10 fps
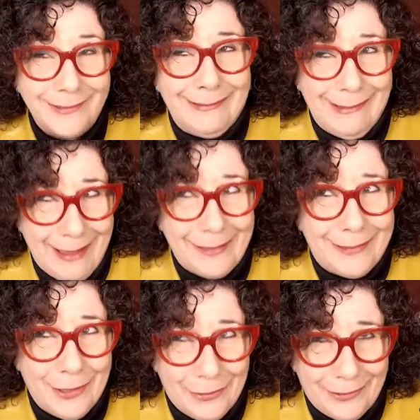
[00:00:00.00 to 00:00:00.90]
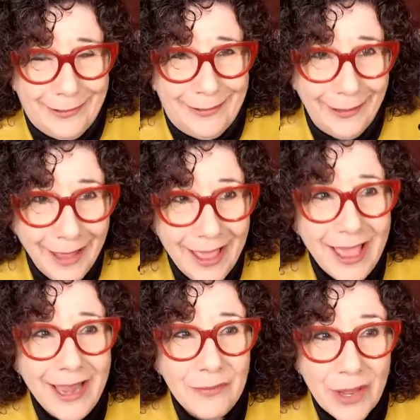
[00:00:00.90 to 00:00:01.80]
yeah totally
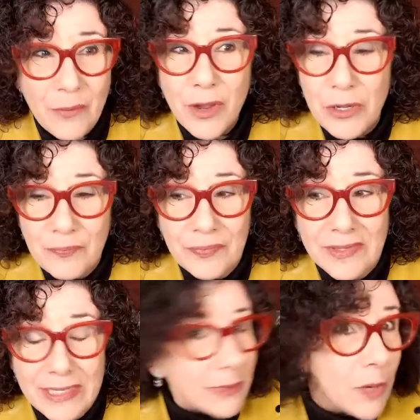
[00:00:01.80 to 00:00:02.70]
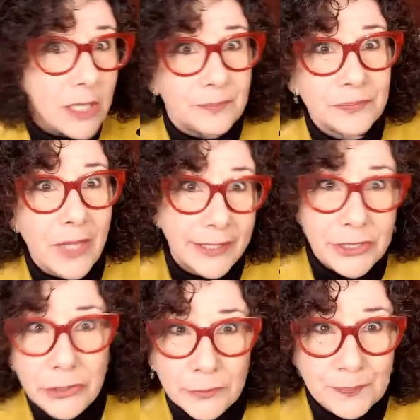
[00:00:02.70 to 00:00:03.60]
and i'm like well guess what i
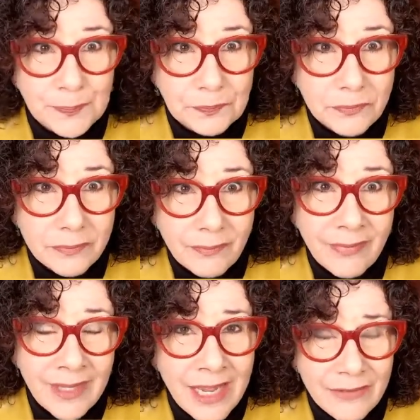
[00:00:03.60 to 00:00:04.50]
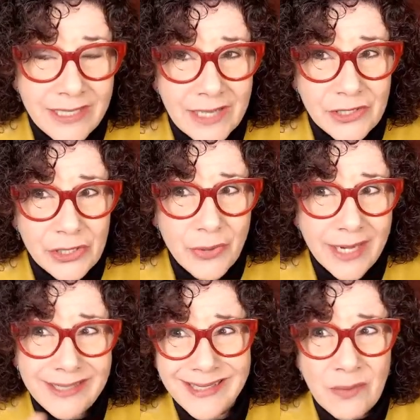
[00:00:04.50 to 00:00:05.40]
do have a tattoo and
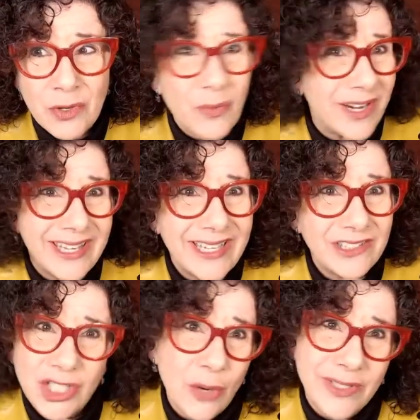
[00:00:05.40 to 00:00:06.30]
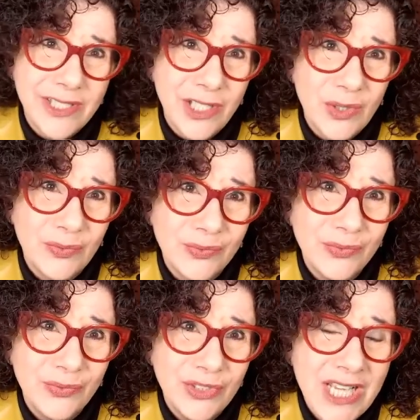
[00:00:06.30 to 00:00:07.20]
it's somewhere where i can't show it to you
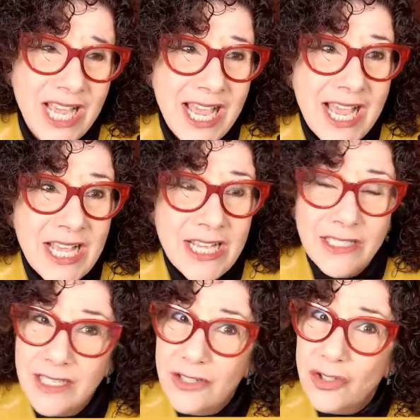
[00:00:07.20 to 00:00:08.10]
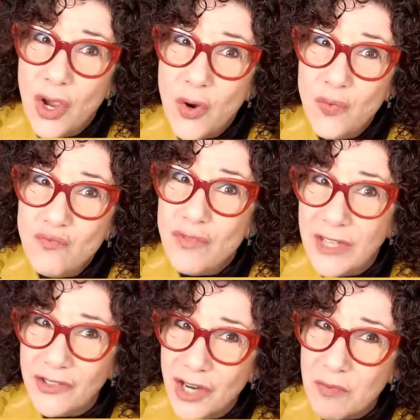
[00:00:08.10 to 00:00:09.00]
see so
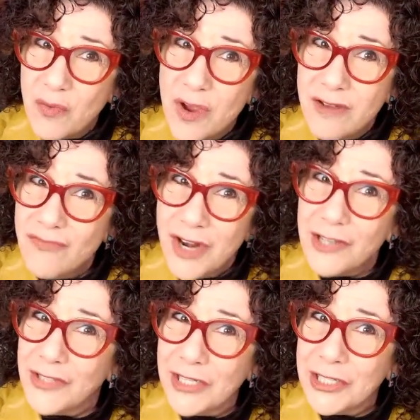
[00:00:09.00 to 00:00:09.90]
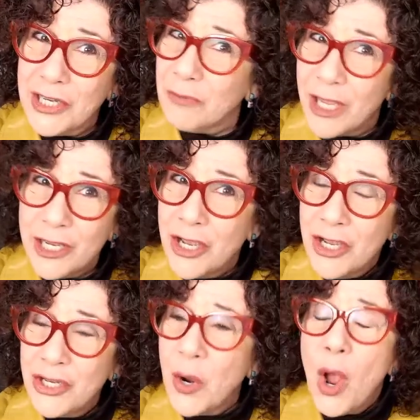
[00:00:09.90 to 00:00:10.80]
lesson number one and i said to him like
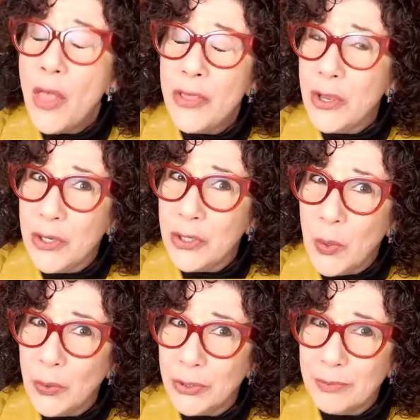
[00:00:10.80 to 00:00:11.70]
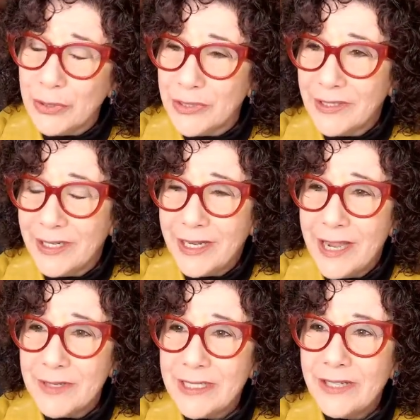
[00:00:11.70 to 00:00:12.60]
you know the good older person that i
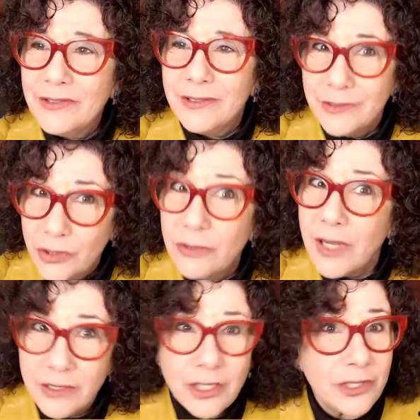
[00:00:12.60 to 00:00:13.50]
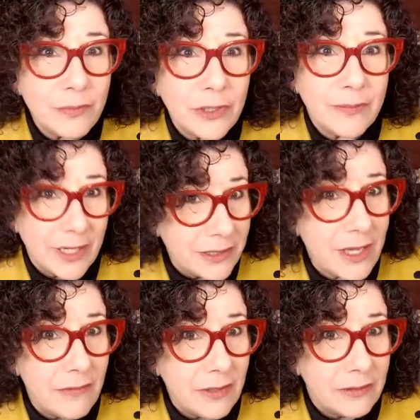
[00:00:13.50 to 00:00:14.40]
am i said do not judge a book by its
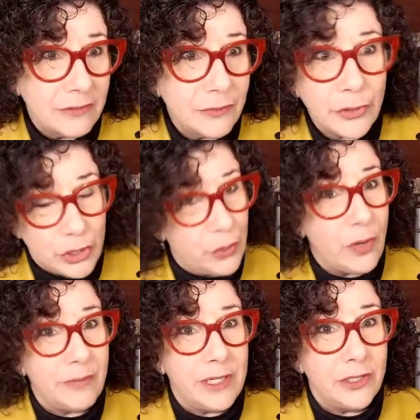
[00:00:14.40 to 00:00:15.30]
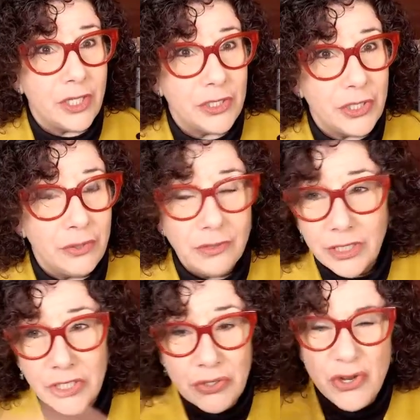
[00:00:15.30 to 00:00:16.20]
cover would you want me to judge you? Look
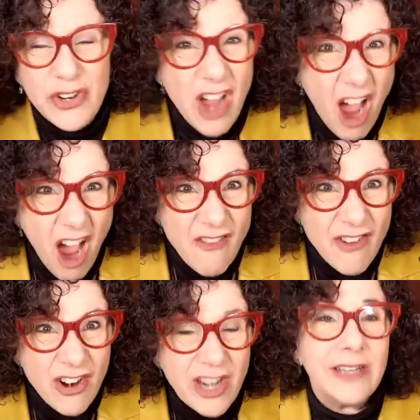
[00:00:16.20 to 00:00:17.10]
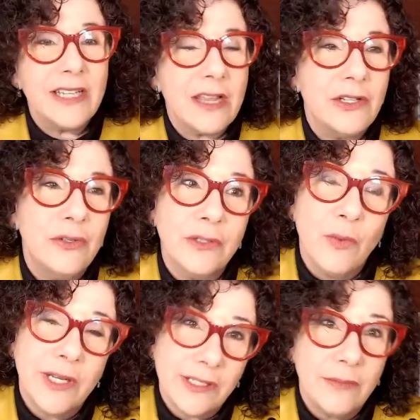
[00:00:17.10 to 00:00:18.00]
at you. You're covered in tattoos.
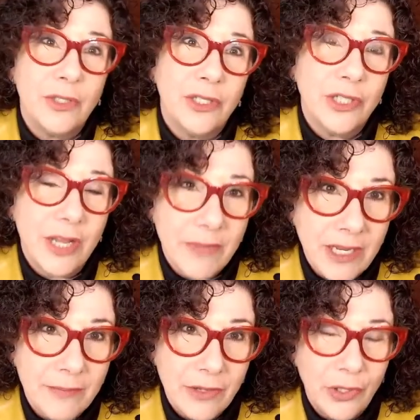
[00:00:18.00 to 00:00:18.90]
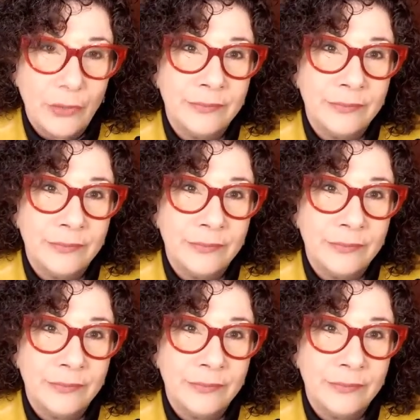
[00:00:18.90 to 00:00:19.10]
What assumption should I make about you?